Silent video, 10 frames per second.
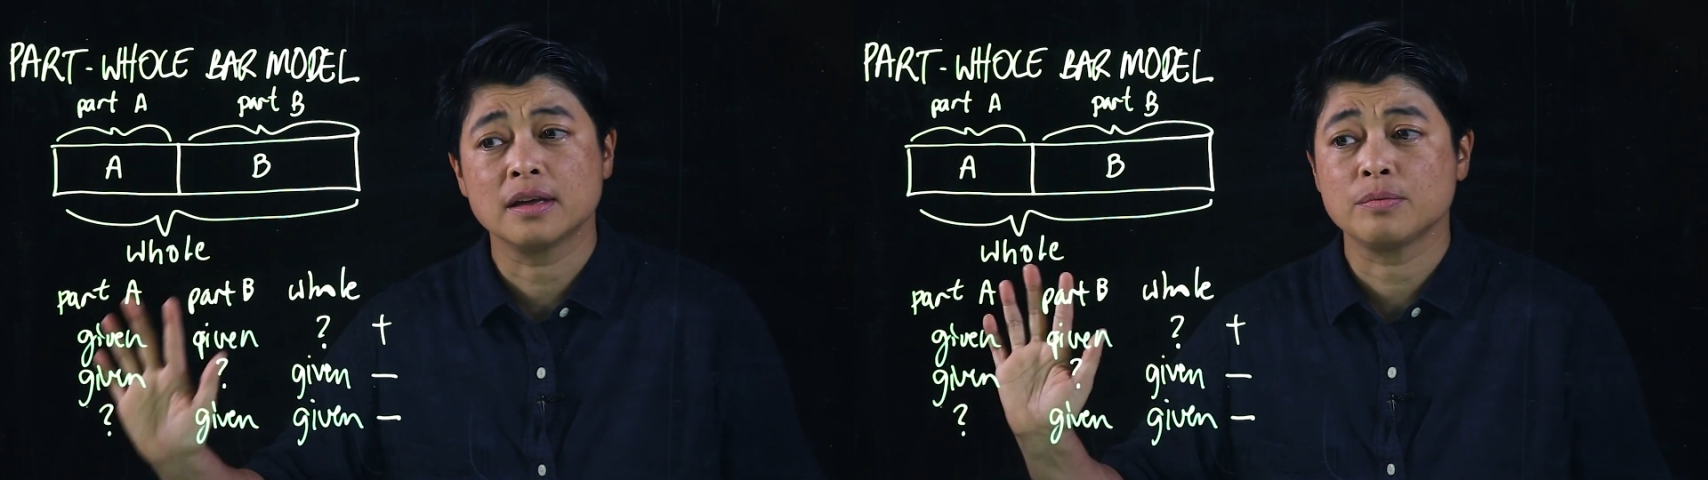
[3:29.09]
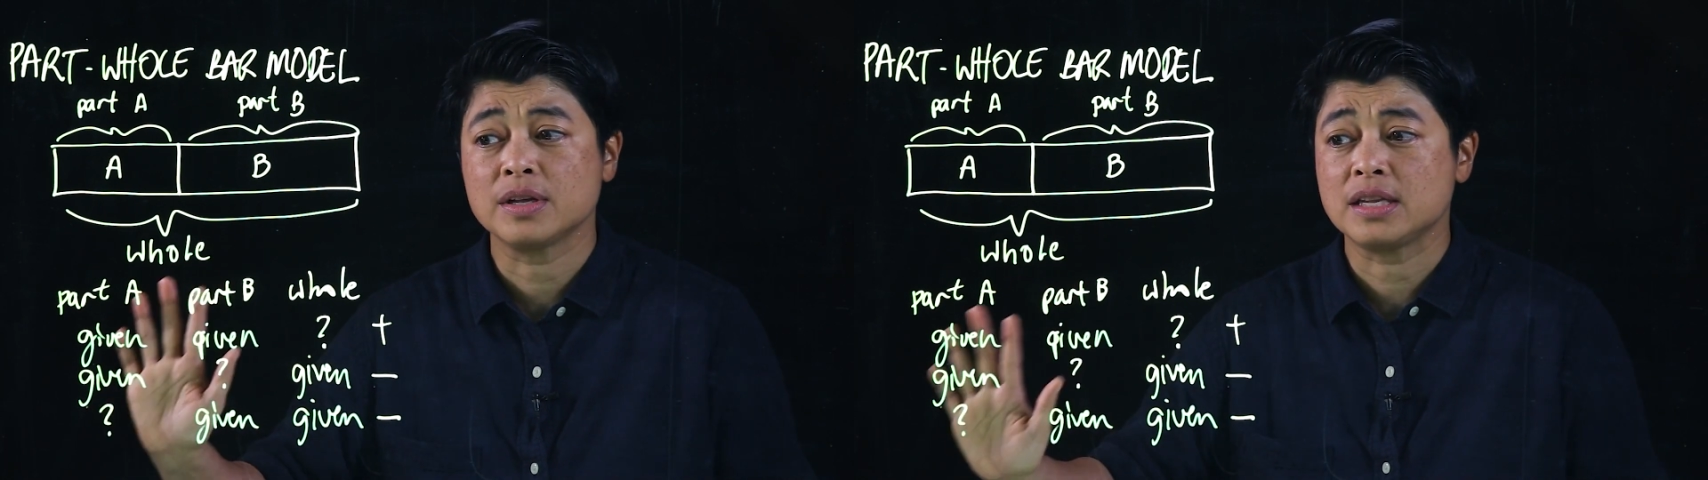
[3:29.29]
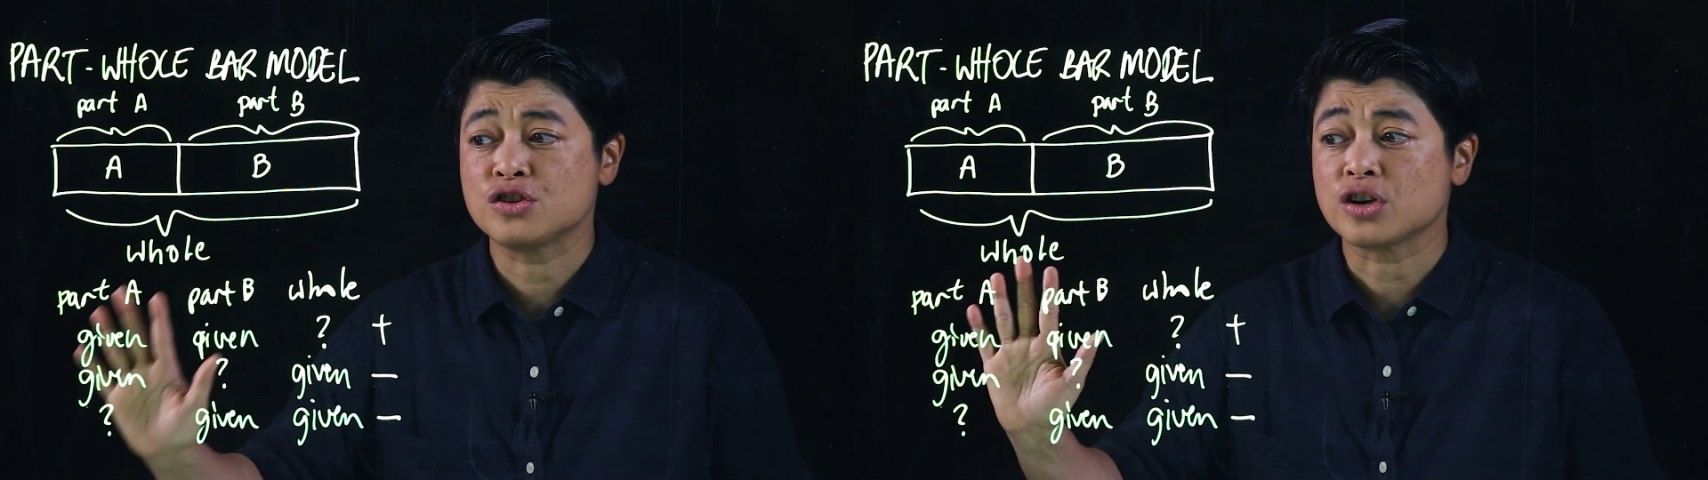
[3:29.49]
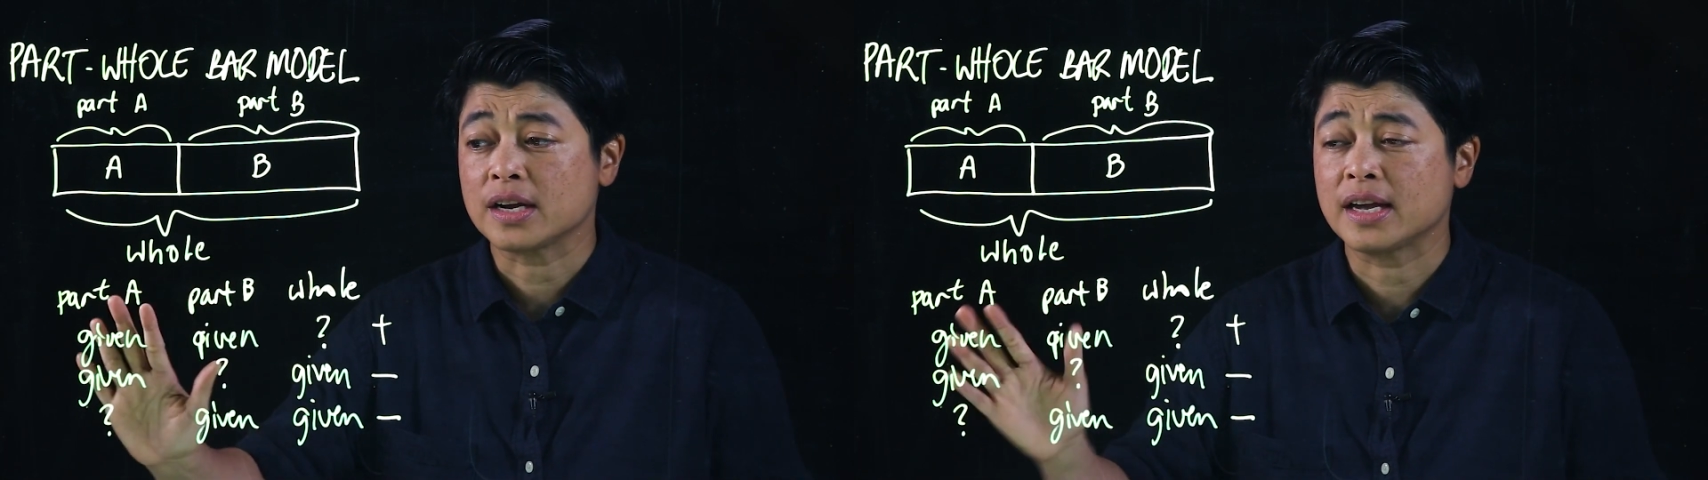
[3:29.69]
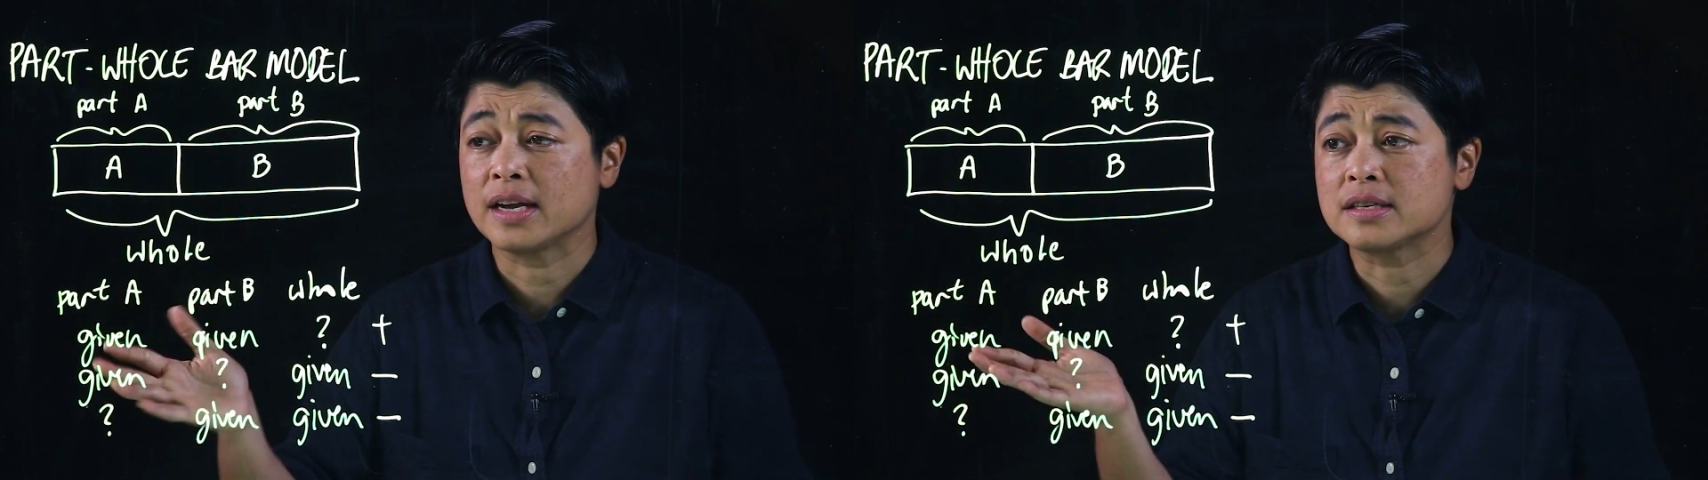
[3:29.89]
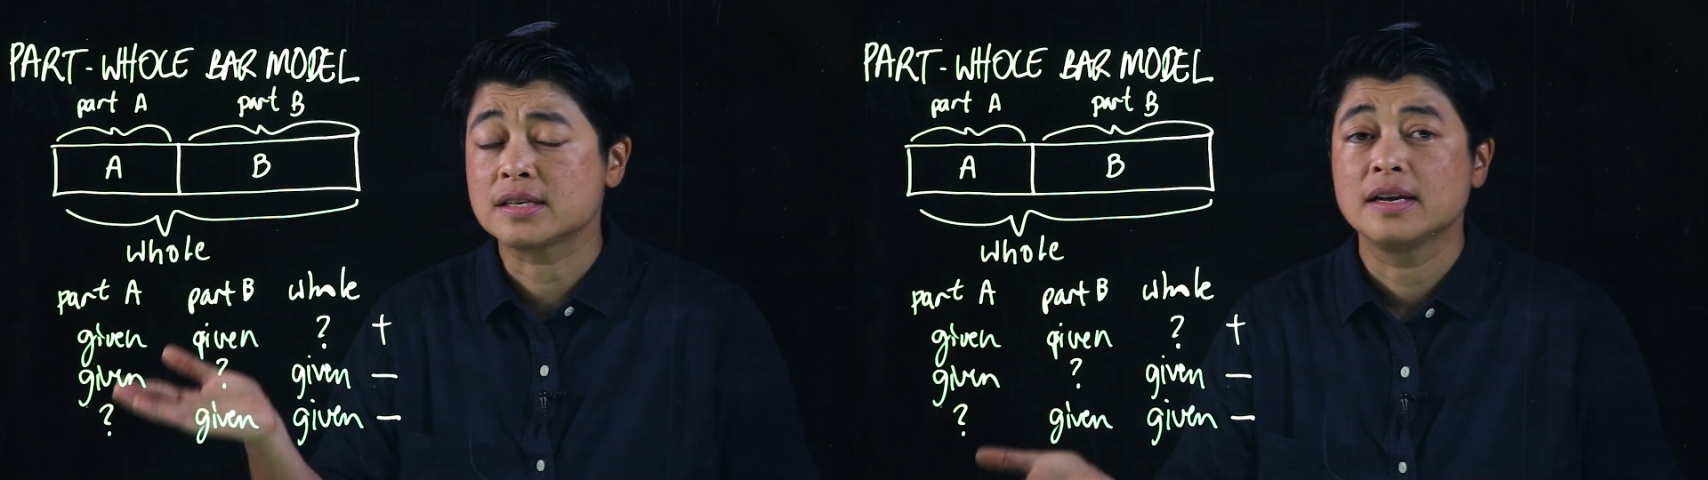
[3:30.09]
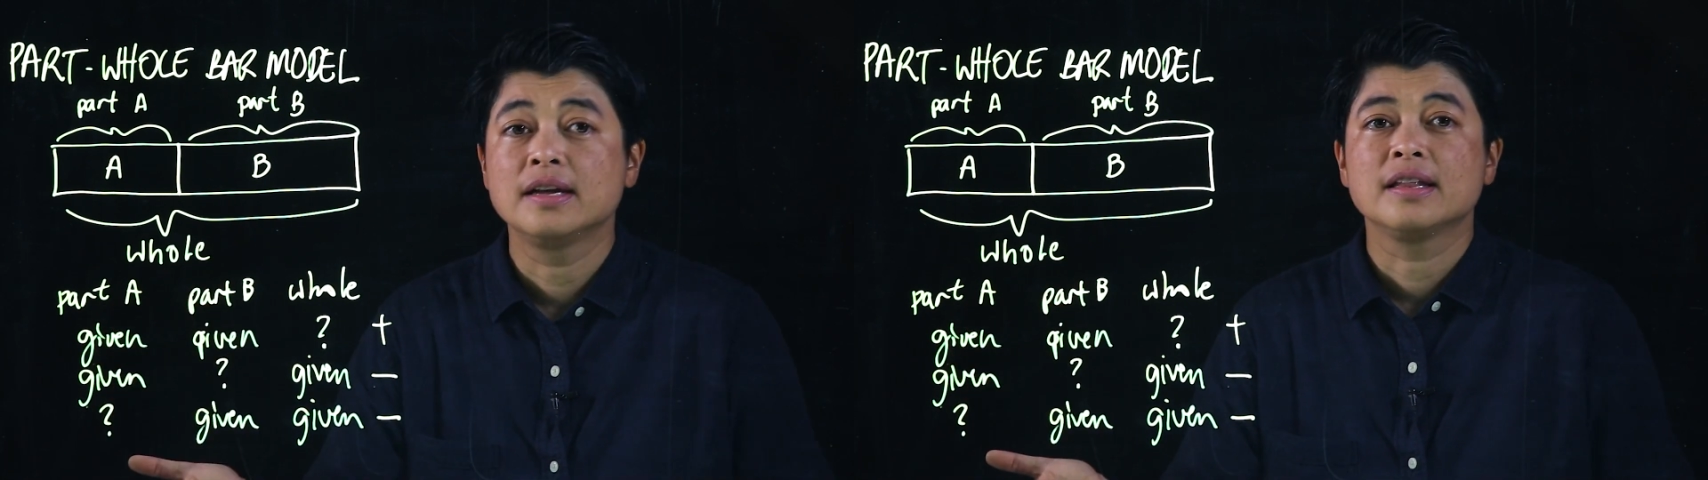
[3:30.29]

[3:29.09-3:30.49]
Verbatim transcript: that we teach our kids